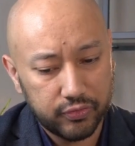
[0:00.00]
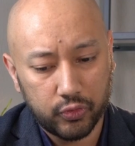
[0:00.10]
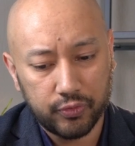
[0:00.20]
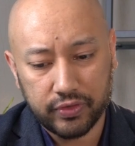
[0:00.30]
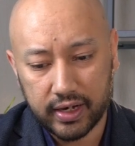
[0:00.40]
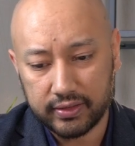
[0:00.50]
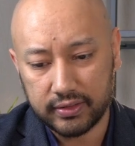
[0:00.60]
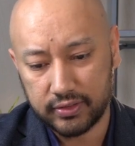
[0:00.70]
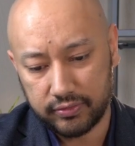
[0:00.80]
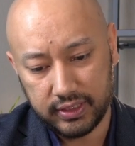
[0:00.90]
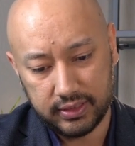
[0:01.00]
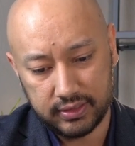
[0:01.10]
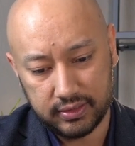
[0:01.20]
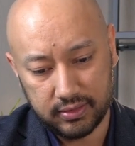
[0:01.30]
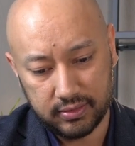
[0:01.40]
form factors of
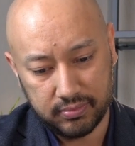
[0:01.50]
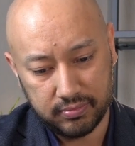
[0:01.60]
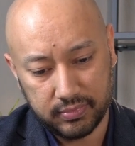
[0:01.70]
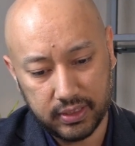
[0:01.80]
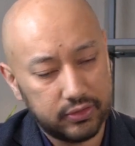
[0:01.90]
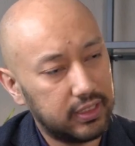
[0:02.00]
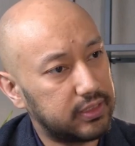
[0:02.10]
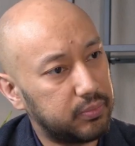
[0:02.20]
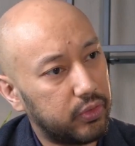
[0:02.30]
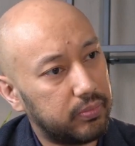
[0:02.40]
these? Can you tell us more